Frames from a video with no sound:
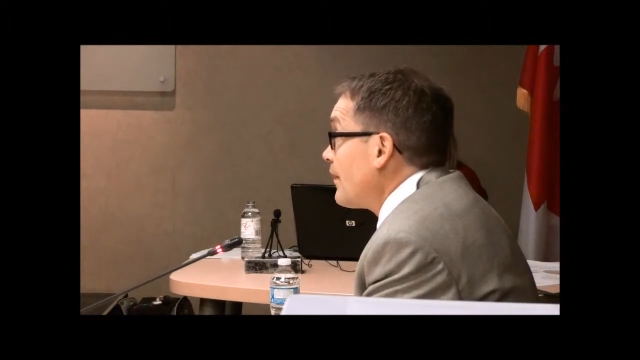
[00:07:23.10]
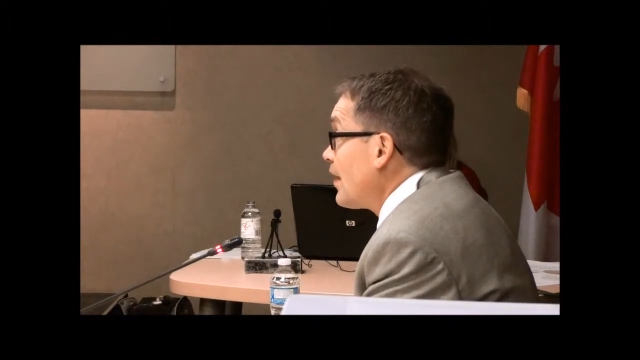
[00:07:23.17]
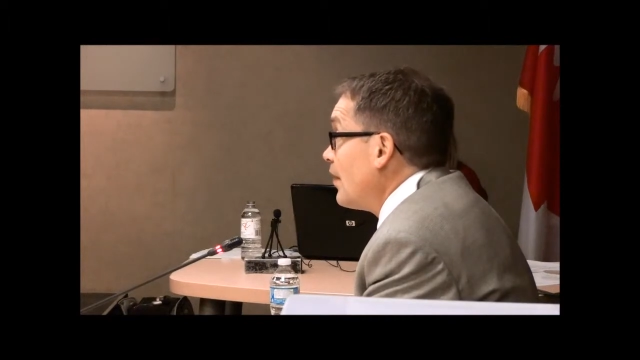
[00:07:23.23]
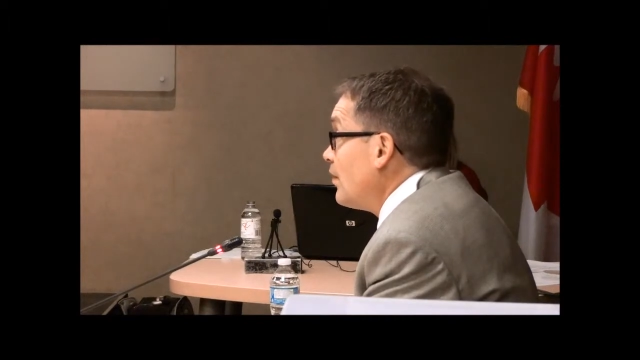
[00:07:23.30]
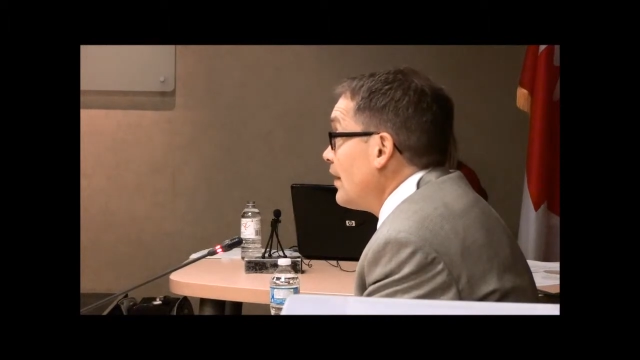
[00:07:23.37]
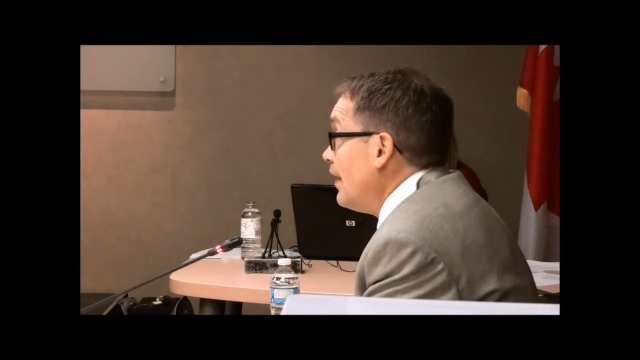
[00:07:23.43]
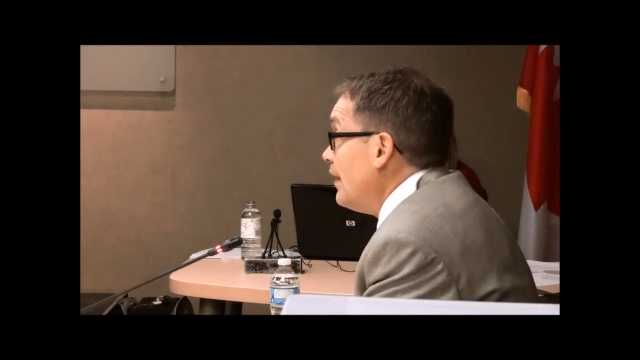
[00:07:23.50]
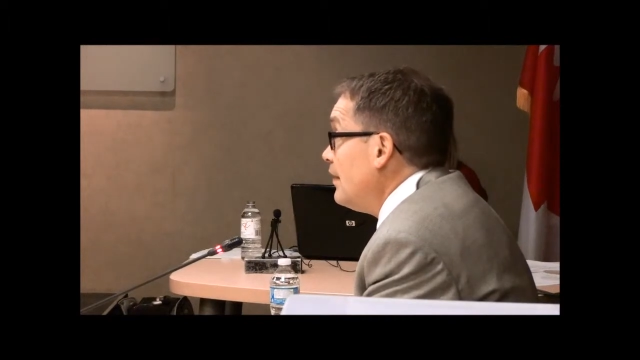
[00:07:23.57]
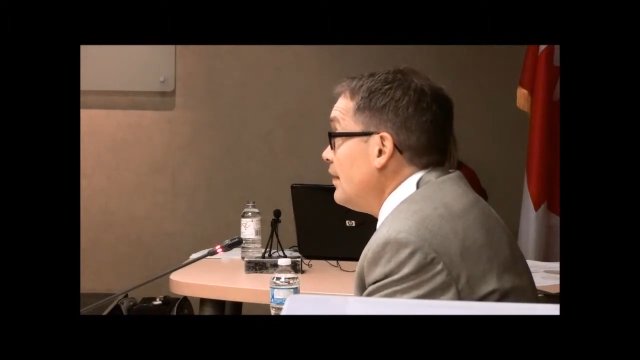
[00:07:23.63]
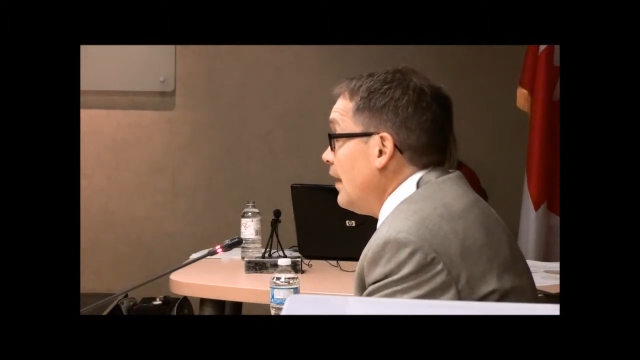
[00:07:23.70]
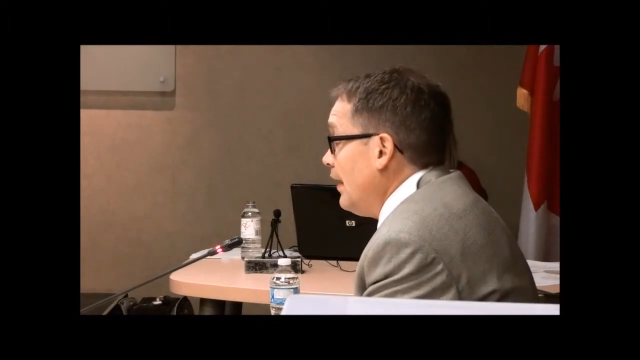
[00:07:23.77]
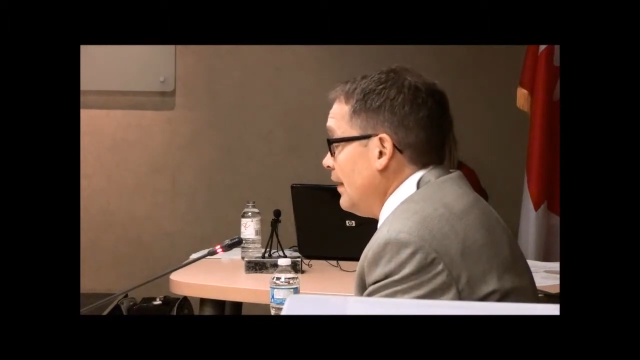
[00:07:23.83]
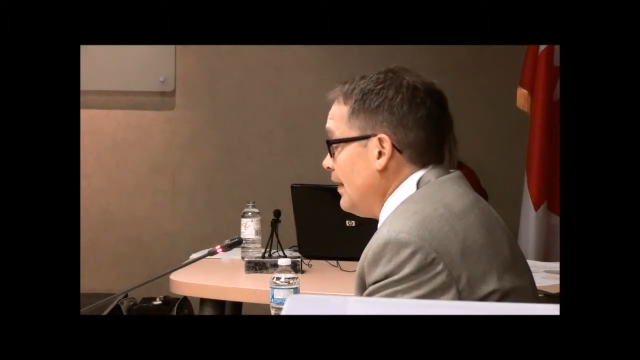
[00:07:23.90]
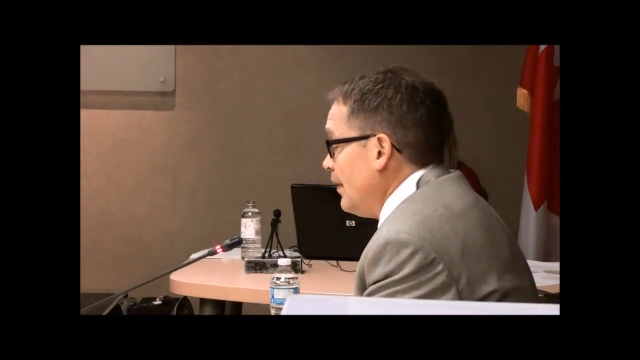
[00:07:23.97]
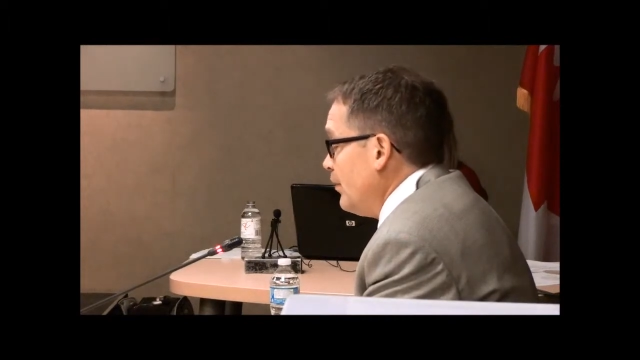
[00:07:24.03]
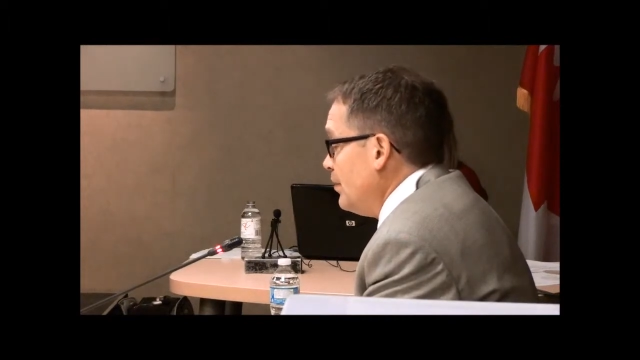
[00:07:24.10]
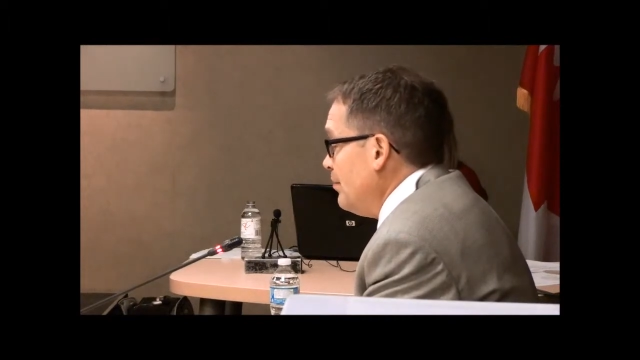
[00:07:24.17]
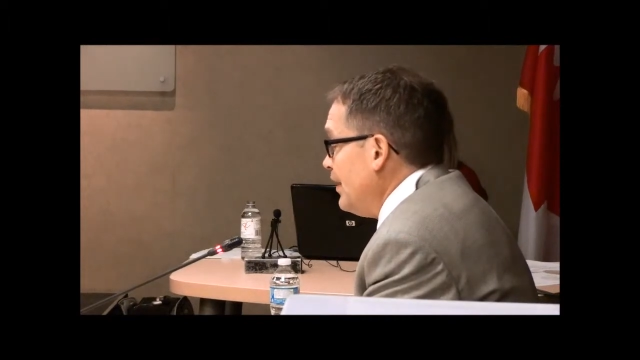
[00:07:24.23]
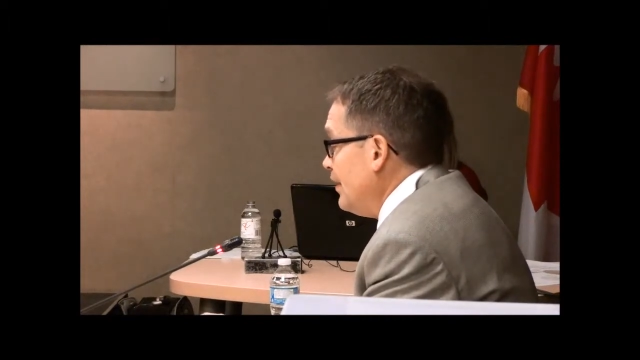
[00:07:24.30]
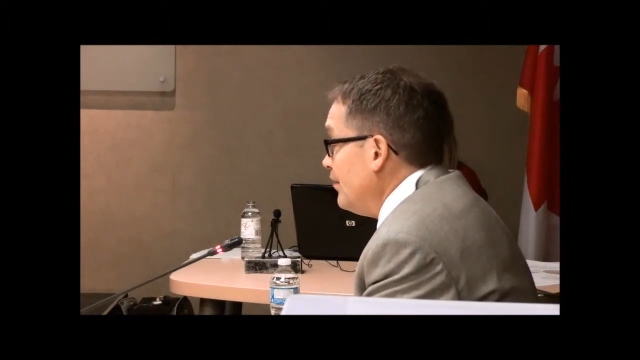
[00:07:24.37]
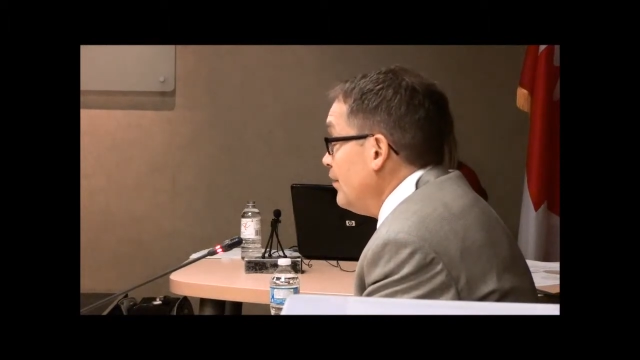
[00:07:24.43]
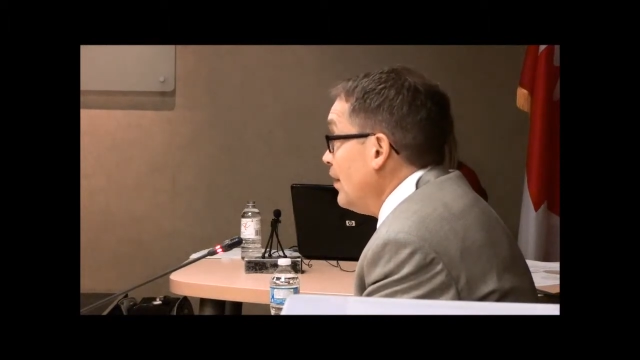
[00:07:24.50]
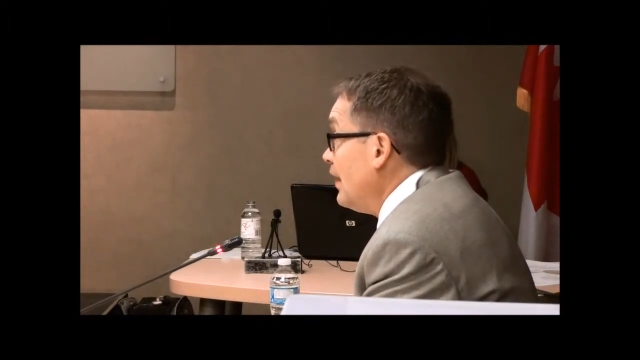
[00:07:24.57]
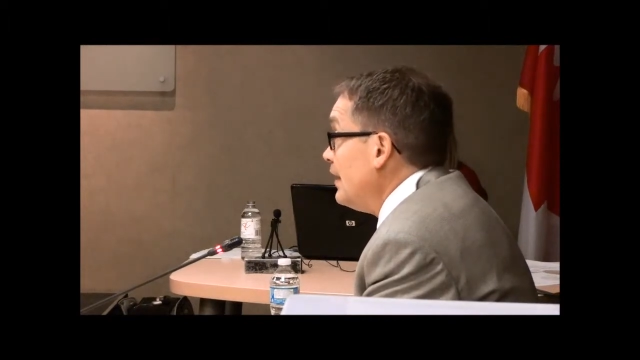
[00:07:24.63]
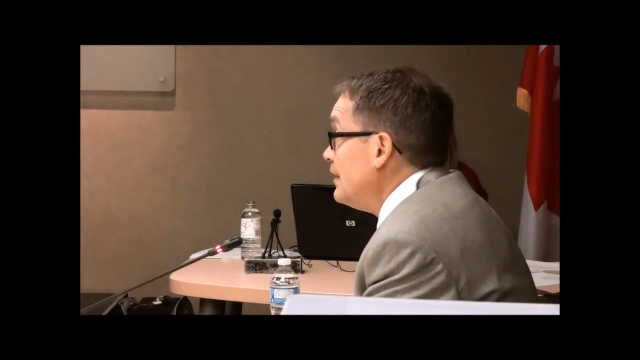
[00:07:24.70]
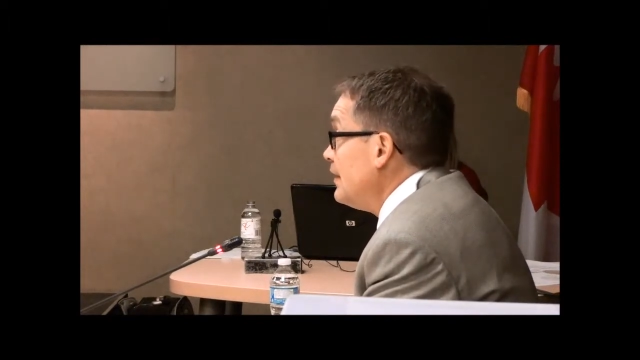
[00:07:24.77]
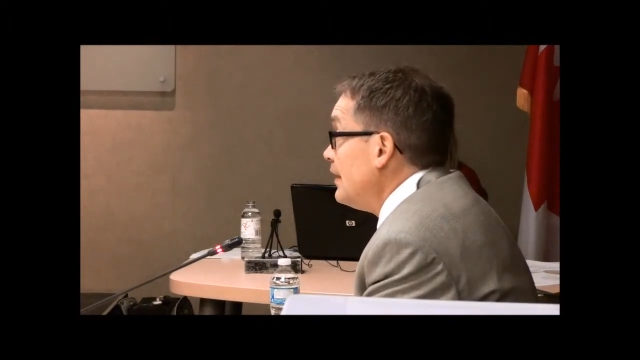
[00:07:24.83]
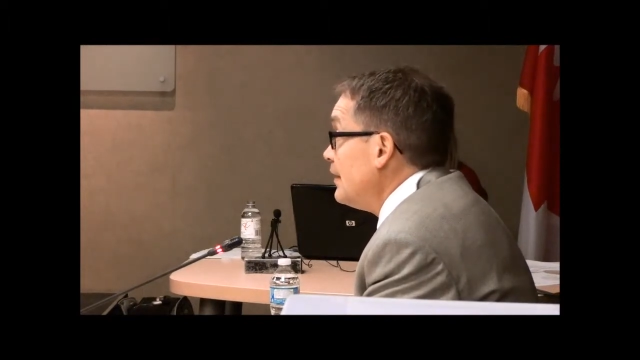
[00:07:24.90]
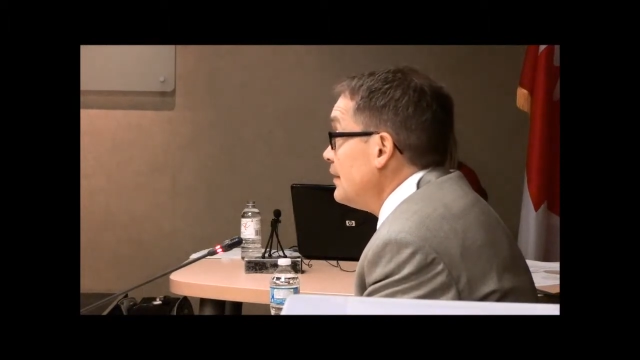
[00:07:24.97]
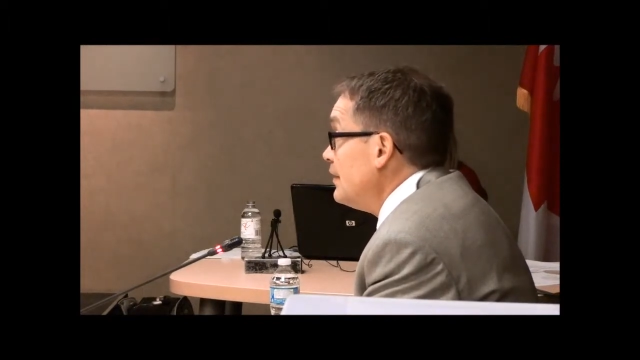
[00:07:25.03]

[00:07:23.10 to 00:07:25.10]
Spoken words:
Okay, and they would be advising